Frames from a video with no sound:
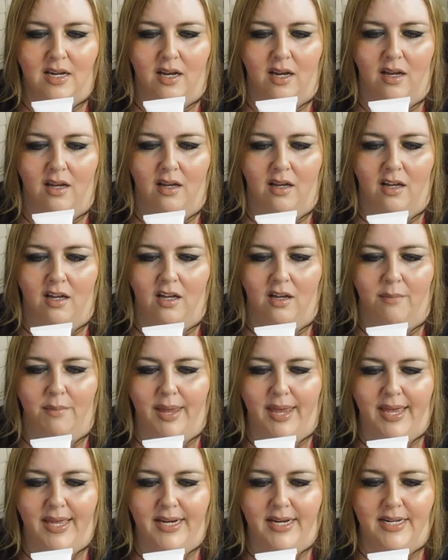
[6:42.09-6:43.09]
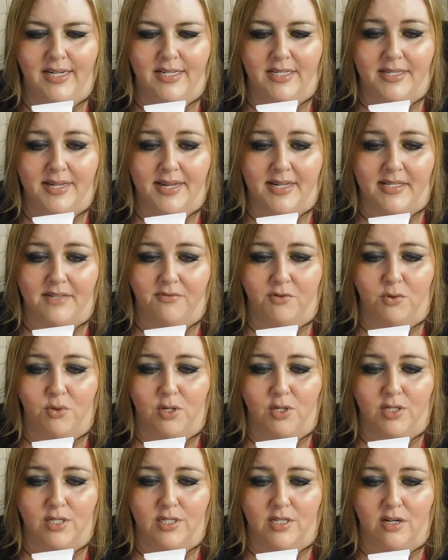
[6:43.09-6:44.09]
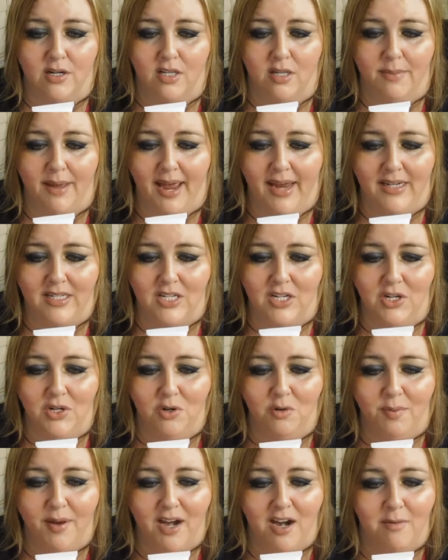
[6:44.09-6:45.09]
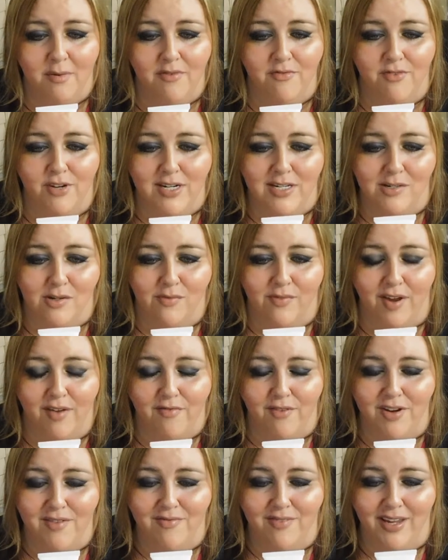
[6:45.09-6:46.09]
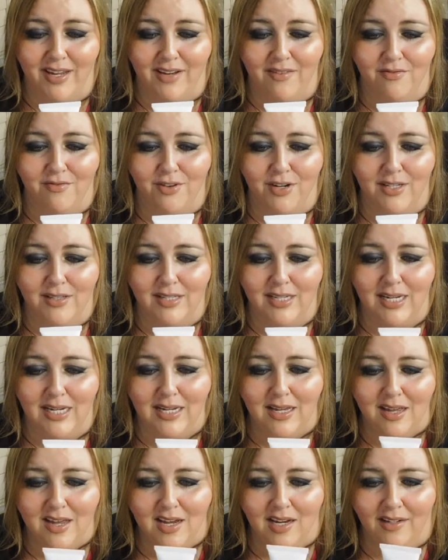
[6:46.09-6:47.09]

And it says, of course, on the back too, paraben-free, sulfate-free, vegan-friendly,